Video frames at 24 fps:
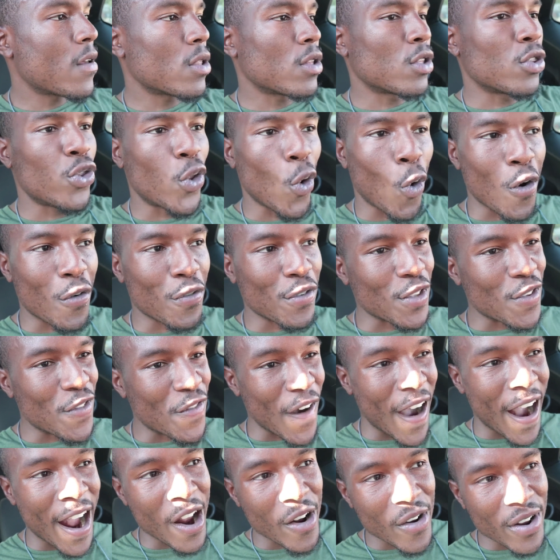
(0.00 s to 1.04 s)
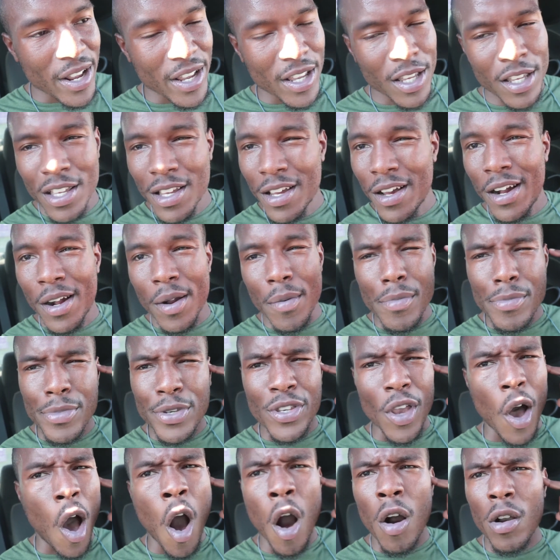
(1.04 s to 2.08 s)
endorphins firing,
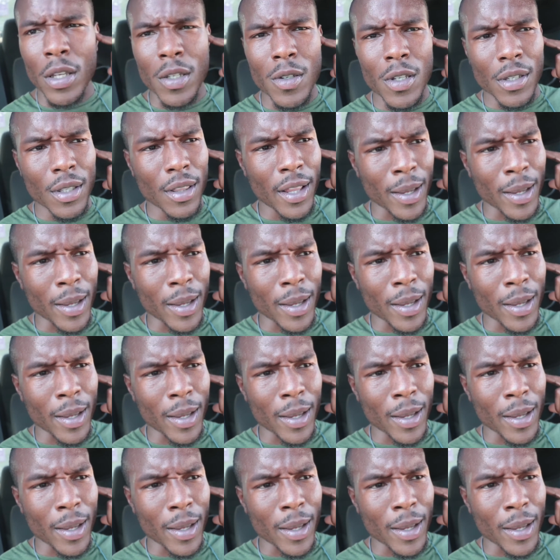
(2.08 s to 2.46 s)
songs